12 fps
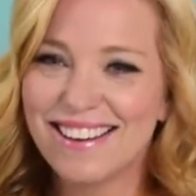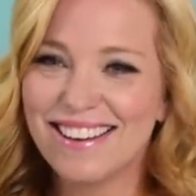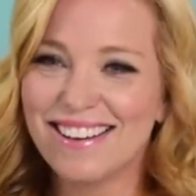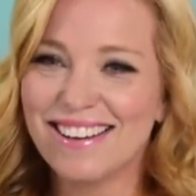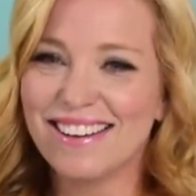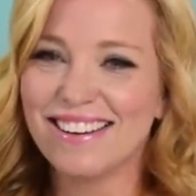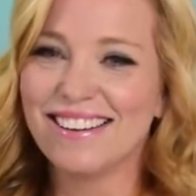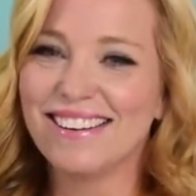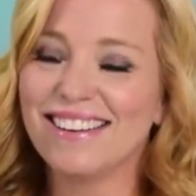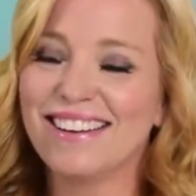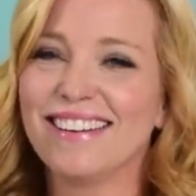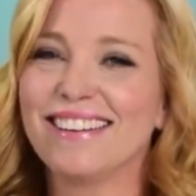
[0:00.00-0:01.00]

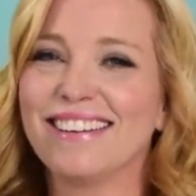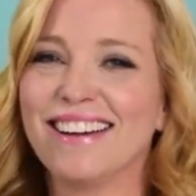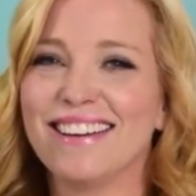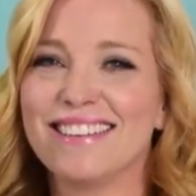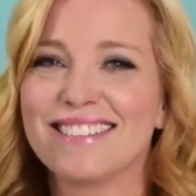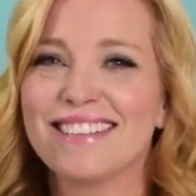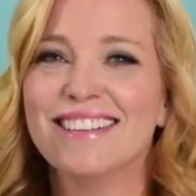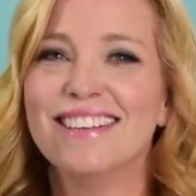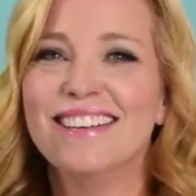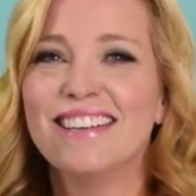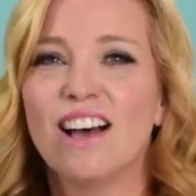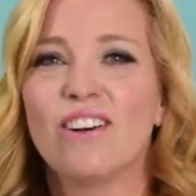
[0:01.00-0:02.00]
Oh, my gosh.
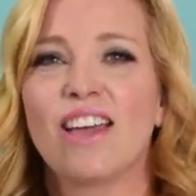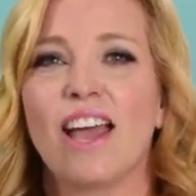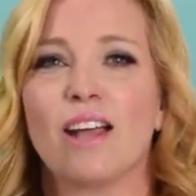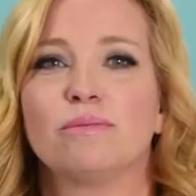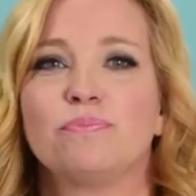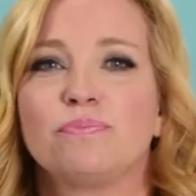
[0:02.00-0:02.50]
Okay.